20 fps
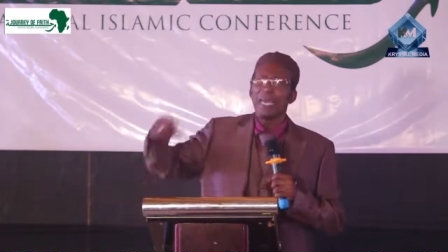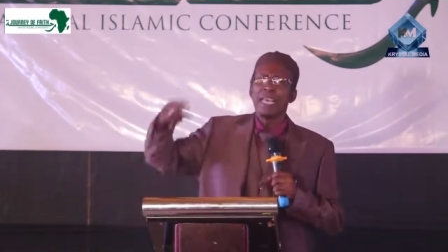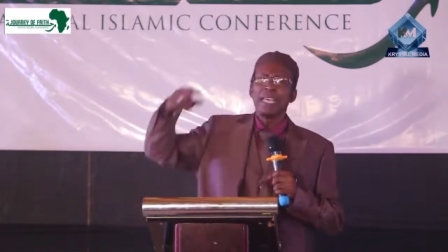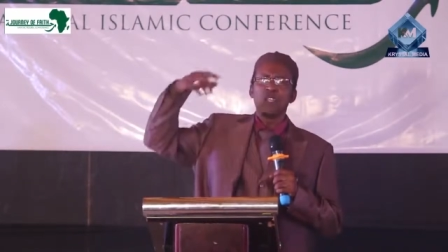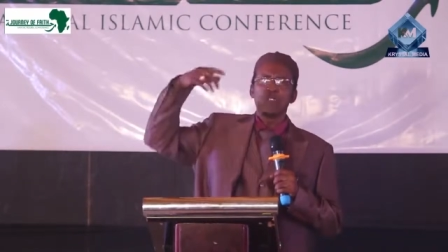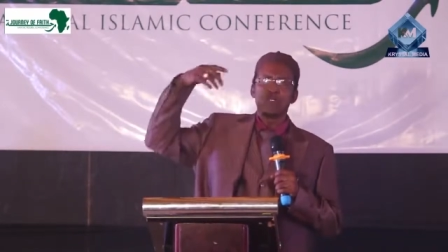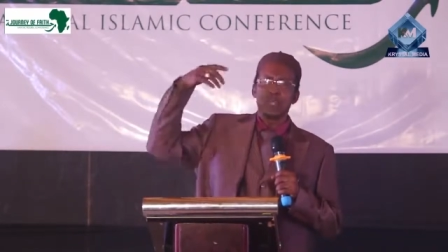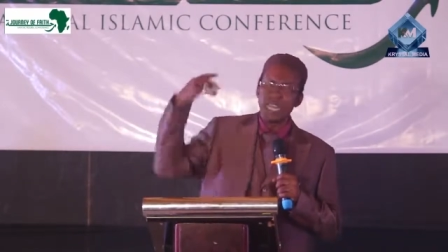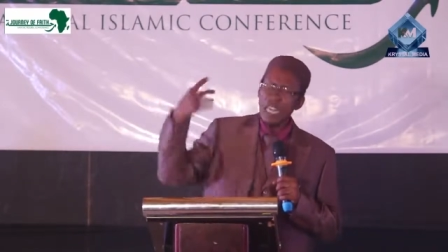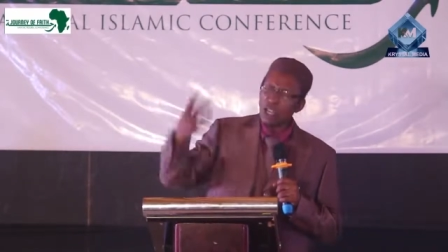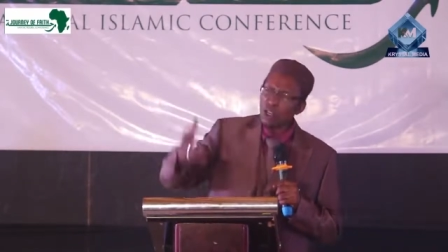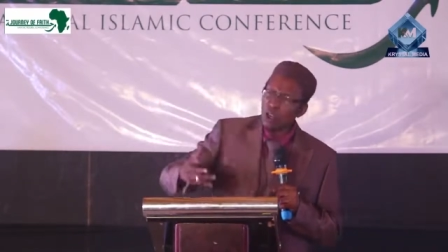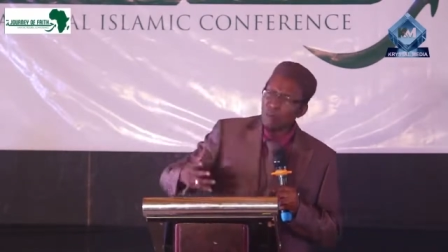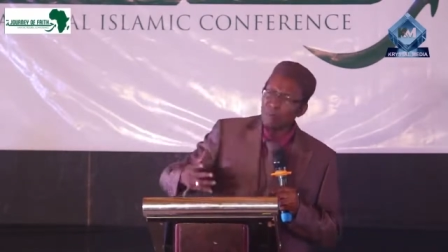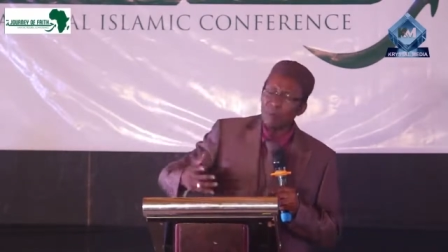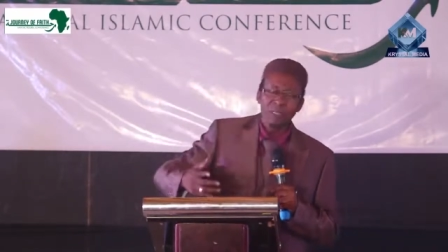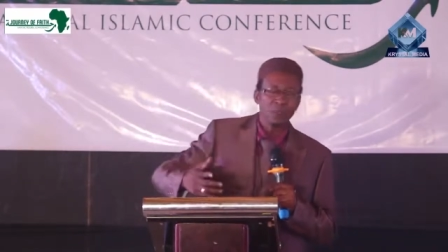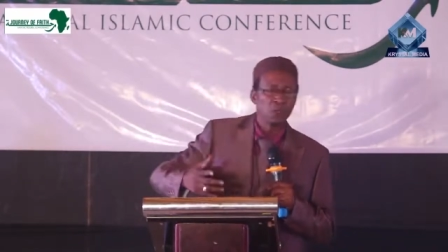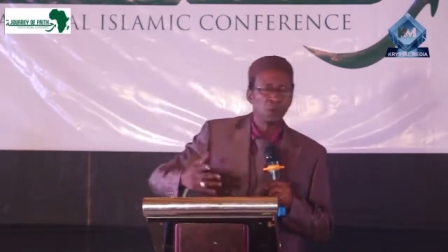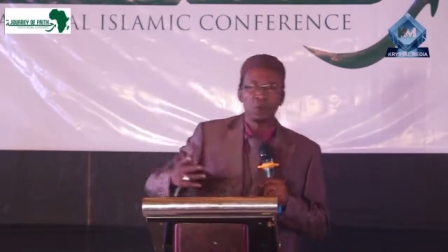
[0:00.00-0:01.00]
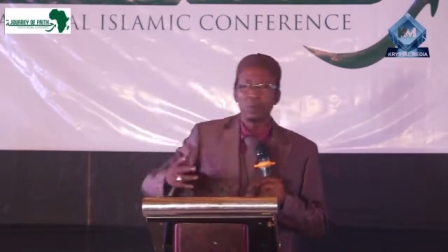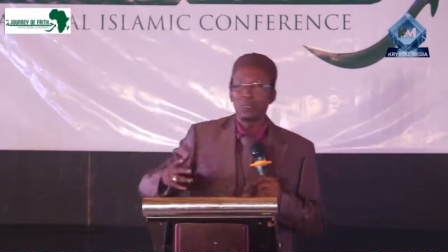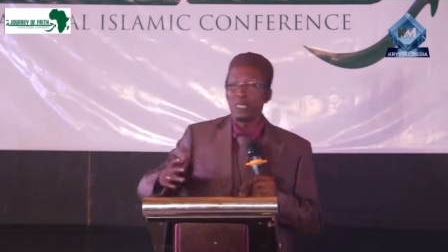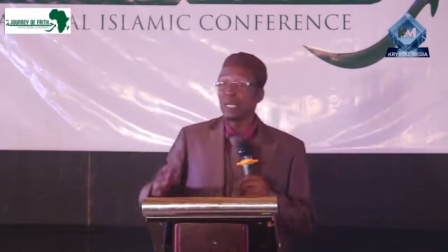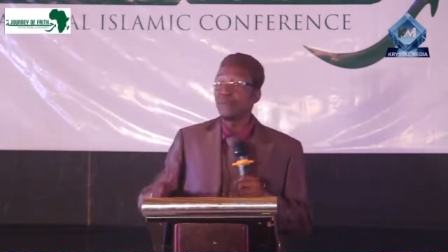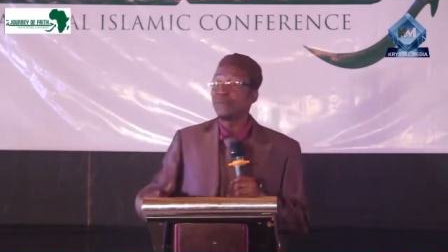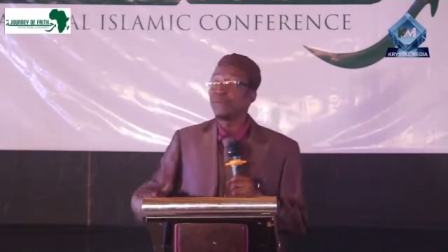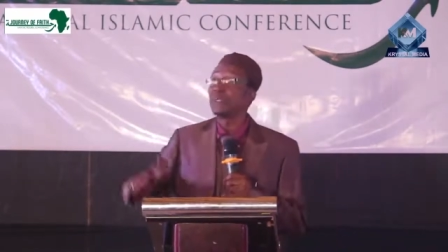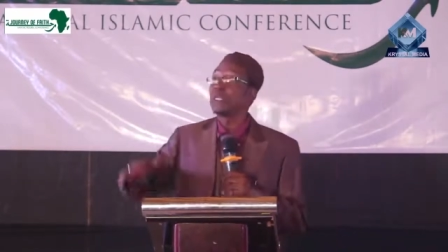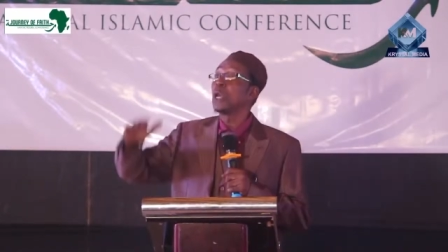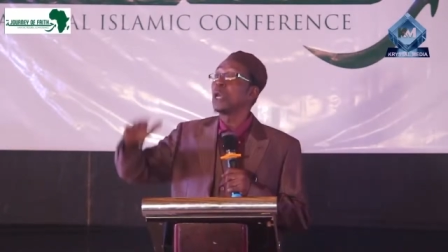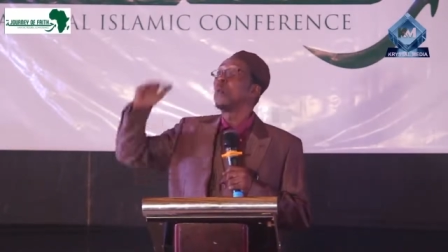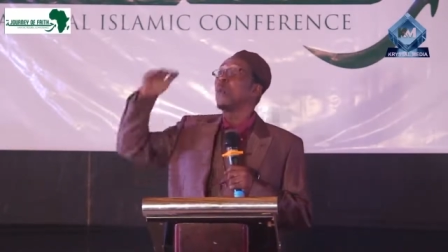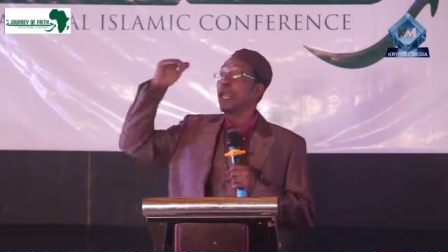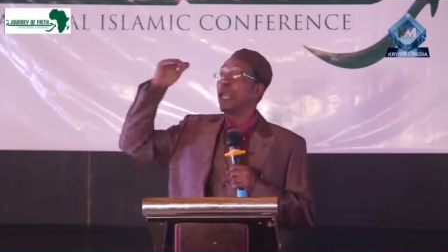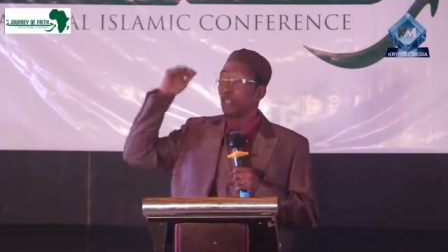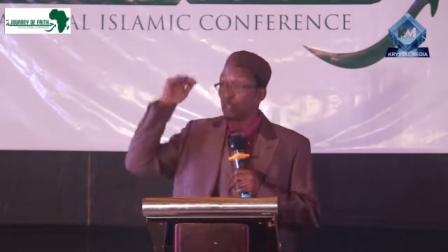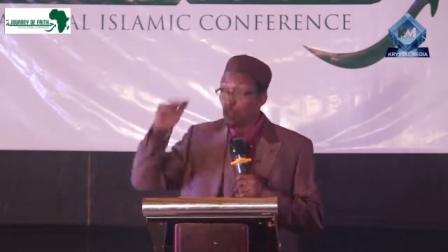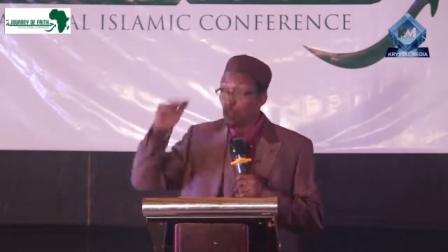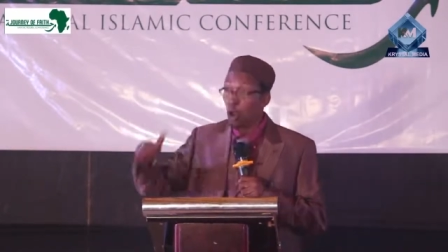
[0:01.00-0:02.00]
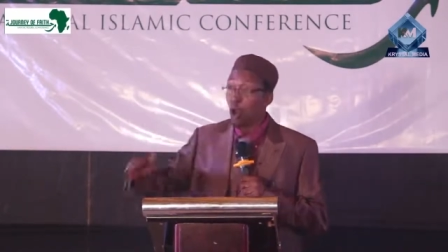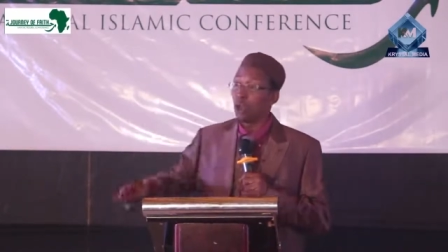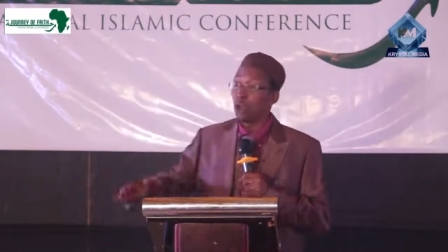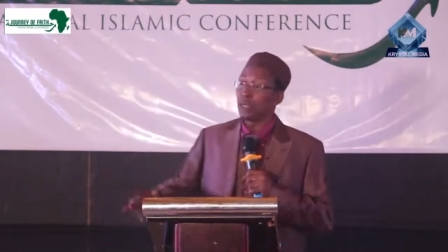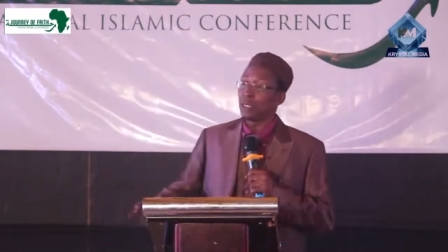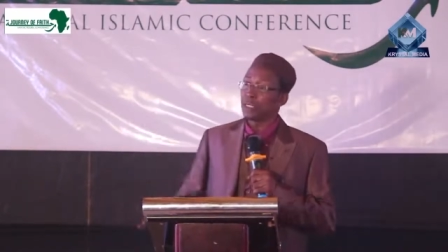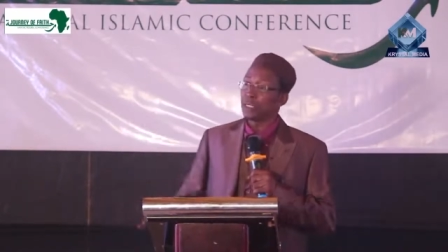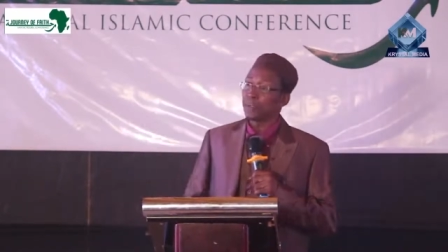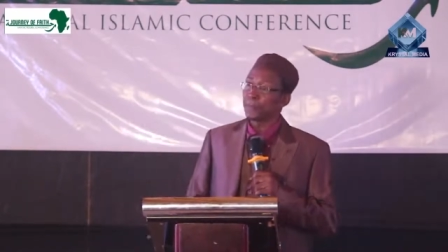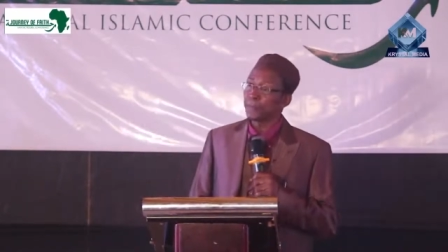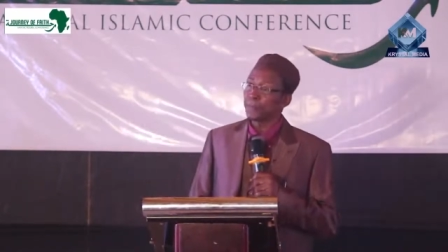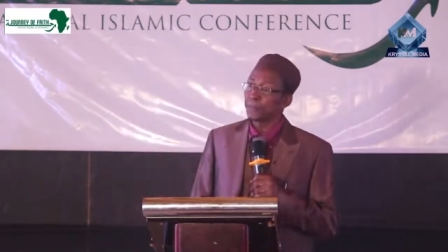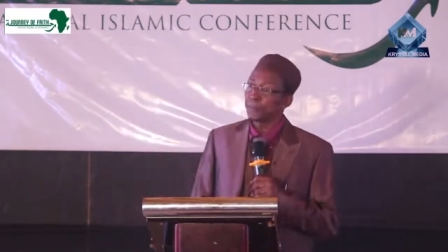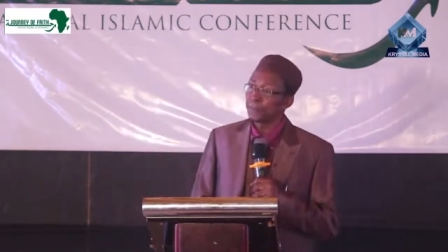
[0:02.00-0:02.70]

and you think of, no, they, they were young,